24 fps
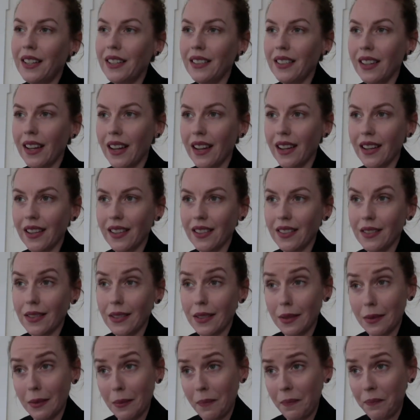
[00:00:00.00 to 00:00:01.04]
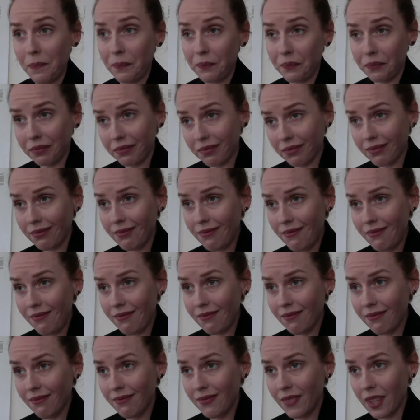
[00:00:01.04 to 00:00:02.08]
And
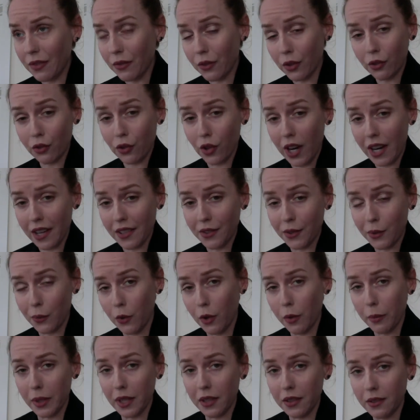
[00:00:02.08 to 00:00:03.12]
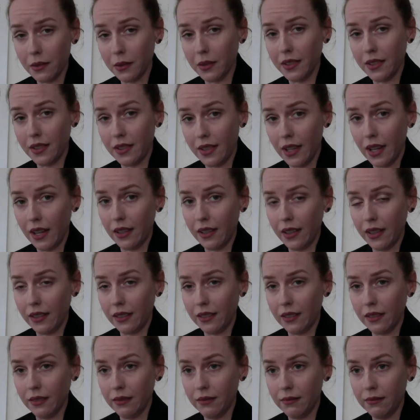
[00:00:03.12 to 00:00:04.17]
the trans woman who is
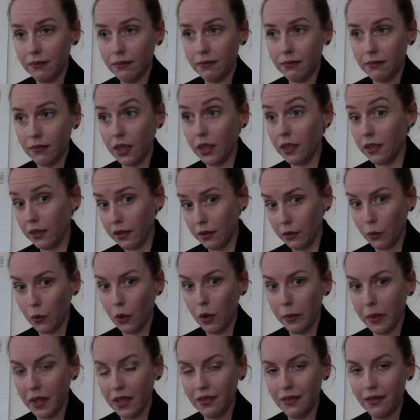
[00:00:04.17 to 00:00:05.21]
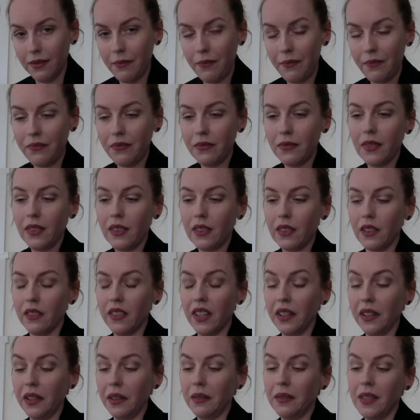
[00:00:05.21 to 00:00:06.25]
dating another woman.
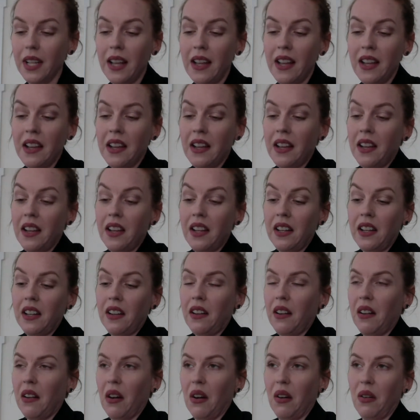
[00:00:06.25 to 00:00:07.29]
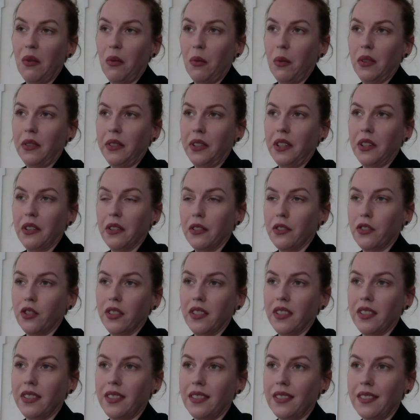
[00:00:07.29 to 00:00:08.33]
Like, oh, well, you're
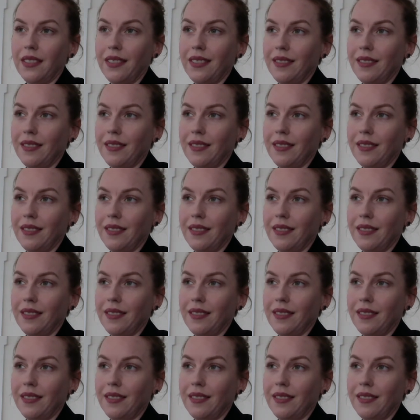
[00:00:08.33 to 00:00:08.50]
just.